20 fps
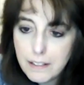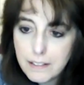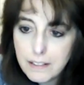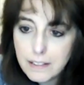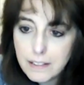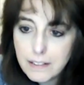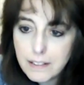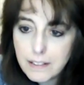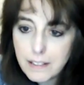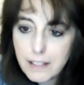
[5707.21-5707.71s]

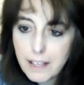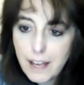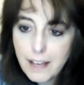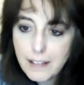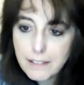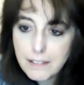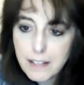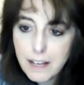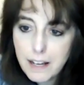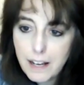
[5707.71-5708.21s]
Did the
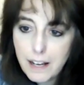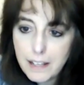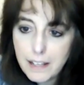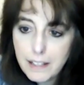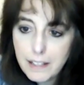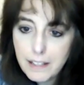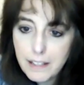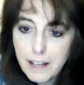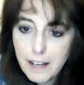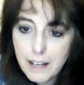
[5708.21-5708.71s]
cat
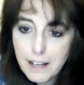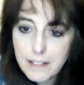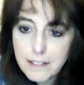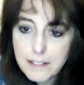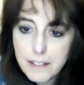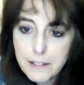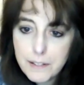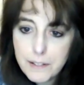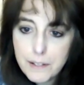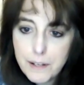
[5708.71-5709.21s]
die? I
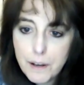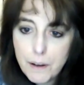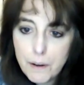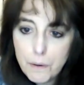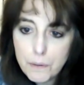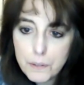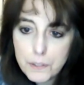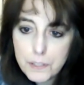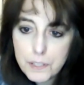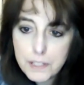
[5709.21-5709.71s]
said,
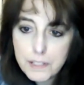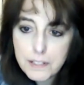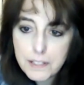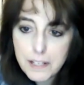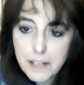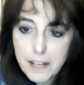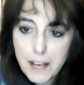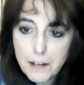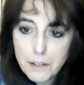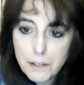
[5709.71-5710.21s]
no. She said,
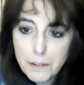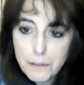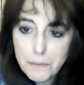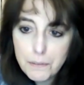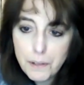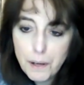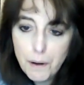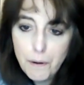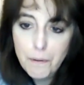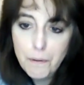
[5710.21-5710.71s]
how do you
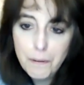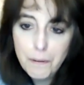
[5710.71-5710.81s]
know?